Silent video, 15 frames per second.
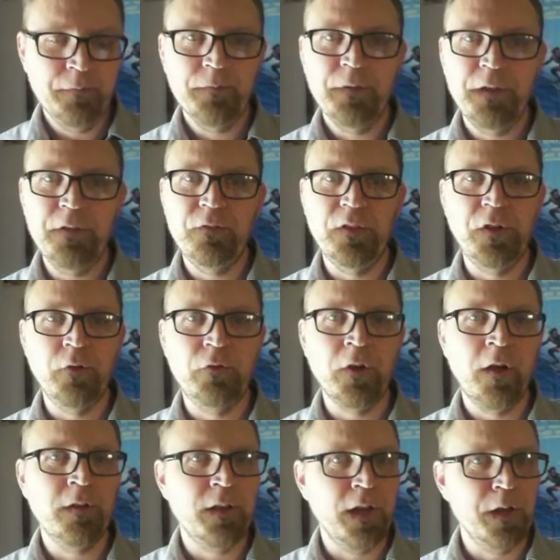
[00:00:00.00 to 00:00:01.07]
He's a
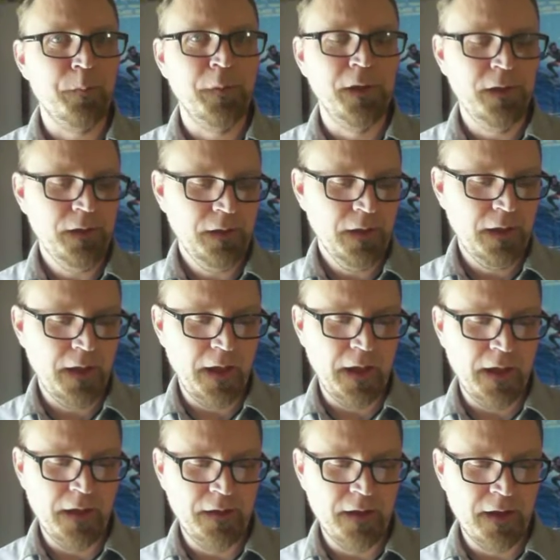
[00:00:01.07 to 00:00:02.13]
Utah like me,
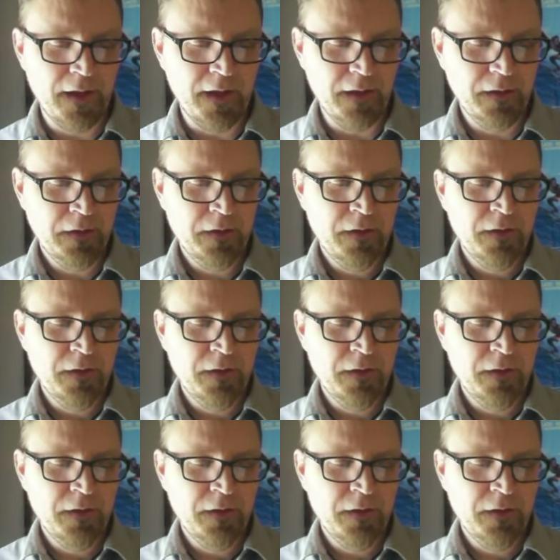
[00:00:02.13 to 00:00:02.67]
and uh,